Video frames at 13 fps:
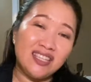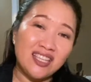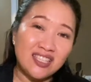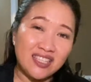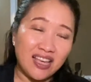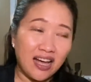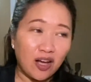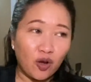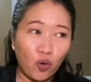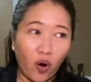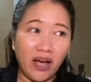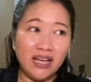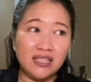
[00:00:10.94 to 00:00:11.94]
is
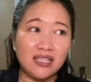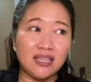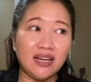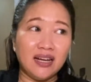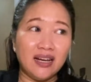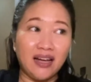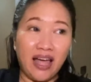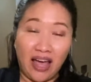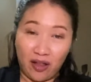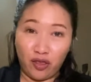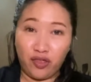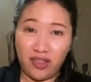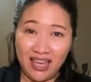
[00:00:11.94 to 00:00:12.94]
quite a
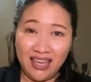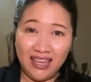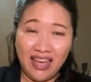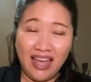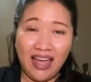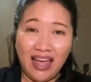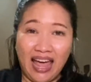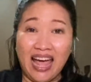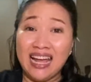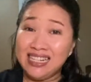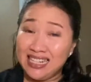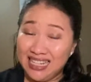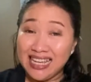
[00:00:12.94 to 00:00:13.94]
healthy
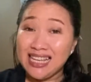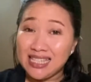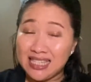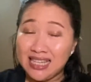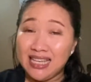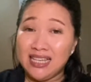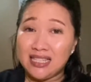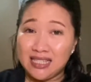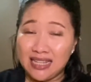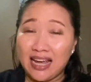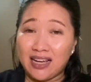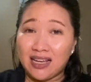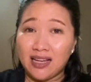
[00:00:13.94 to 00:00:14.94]
and easy
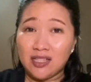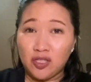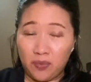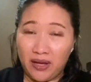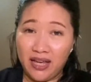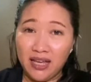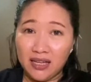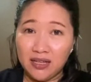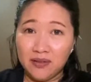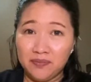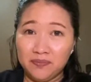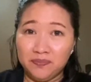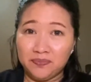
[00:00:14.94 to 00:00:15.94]
snack to make,
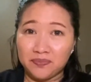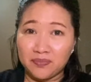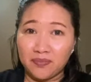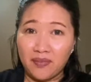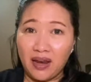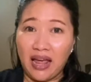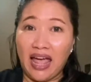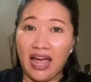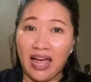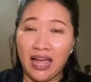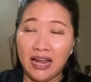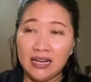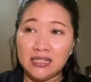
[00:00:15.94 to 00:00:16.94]

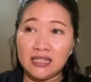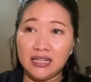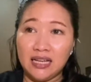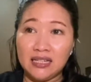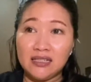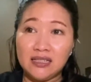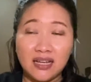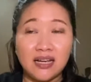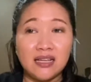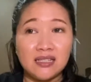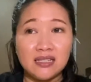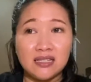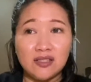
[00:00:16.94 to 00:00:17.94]
and it
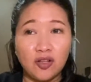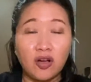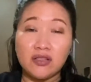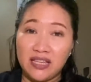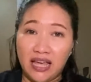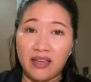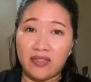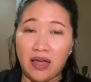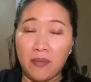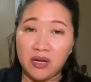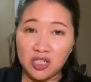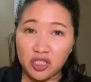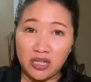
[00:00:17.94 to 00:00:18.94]
does not take
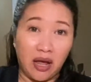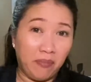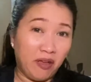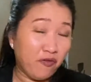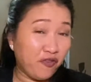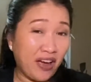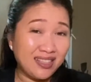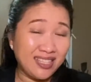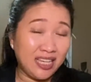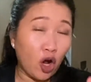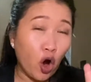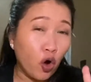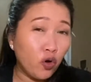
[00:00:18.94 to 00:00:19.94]
that much time. In fact,
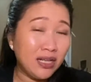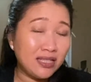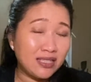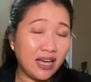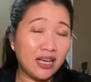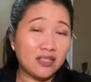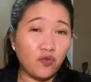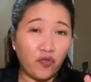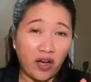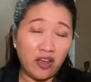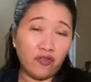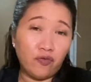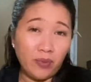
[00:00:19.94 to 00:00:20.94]
it only takes
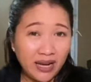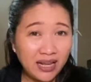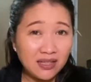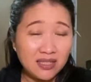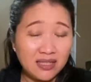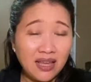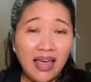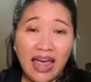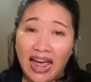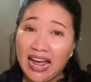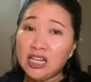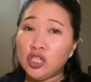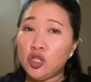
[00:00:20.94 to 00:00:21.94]
five minutes
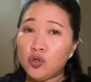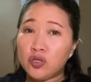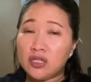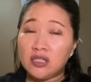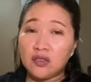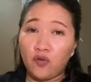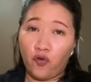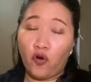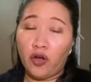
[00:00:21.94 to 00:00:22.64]
and uses four